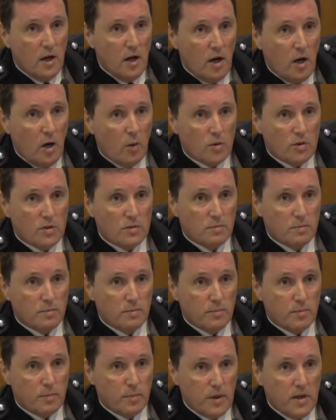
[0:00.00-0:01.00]
I was
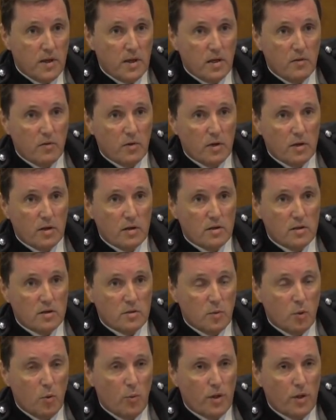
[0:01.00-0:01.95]
being given small